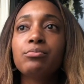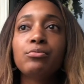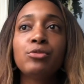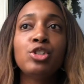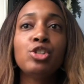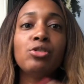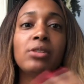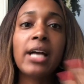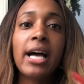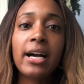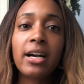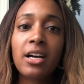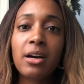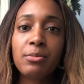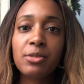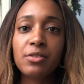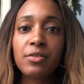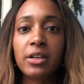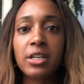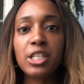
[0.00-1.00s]
July
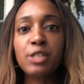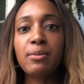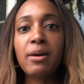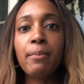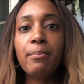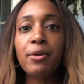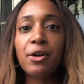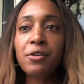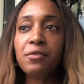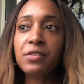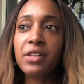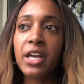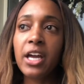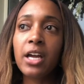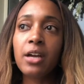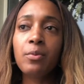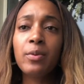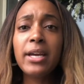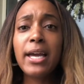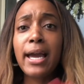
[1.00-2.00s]
comes around, it's my
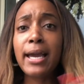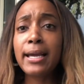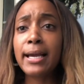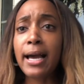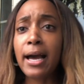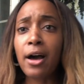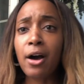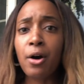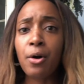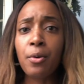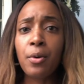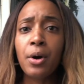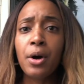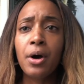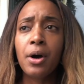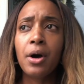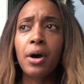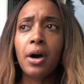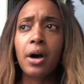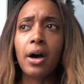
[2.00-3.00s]
birthday, we hang out.
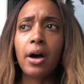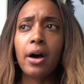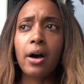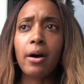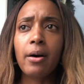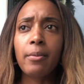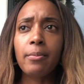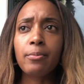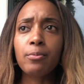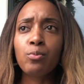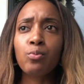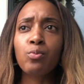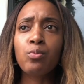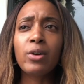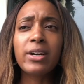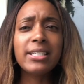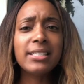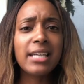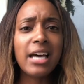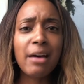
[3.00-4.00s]

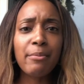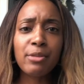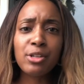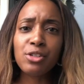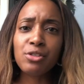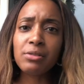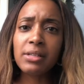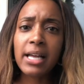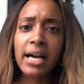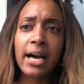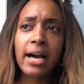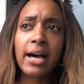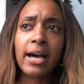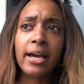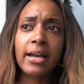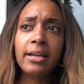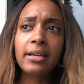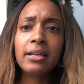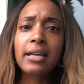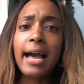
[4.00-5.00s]
One time in
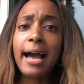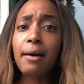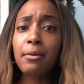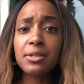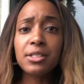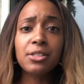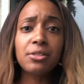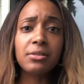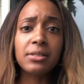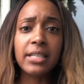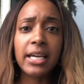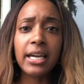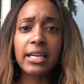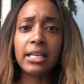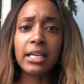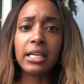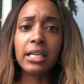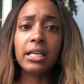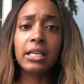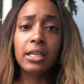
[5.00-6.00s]
July, I was still
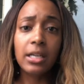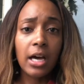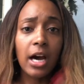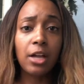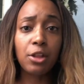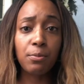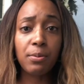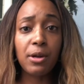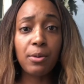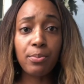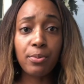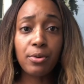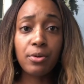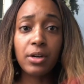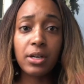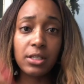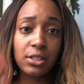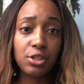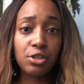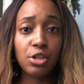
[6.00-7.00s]
dating other people
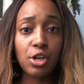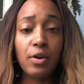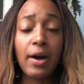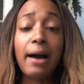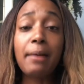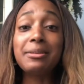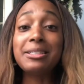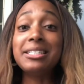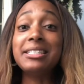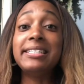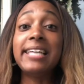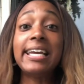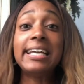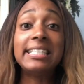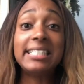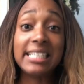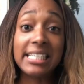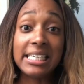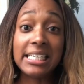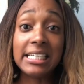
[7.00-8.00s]
because, you know, I was
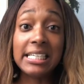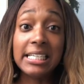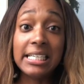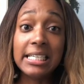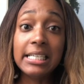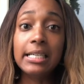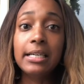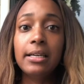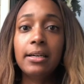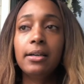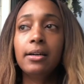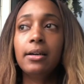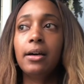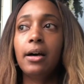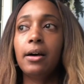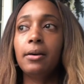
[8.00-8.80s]
dating